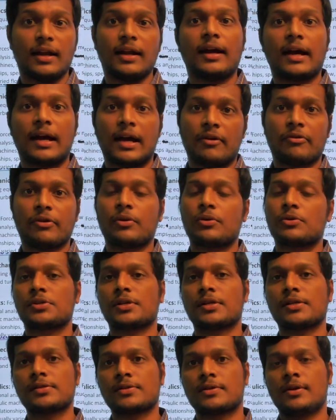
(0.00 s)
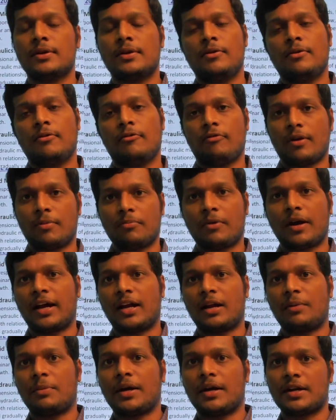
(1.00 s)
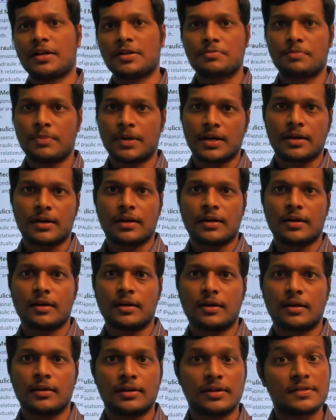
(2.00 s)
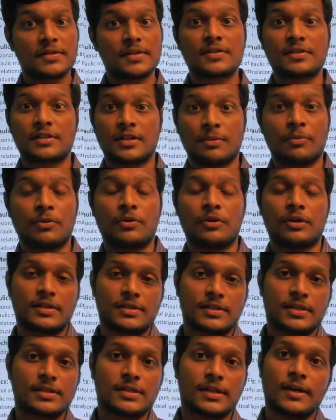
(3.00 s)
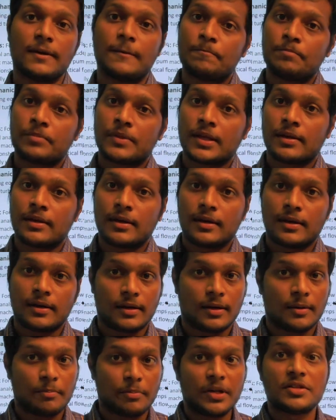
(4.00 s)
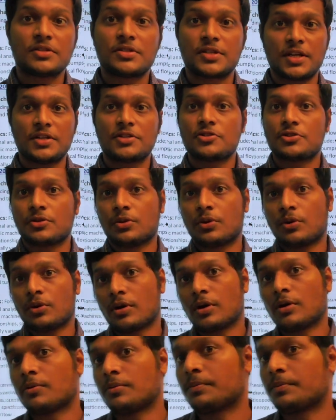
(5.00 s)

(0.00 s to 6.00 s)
have a questions from kinematics but uh, this is removed this is a uh, big change to note down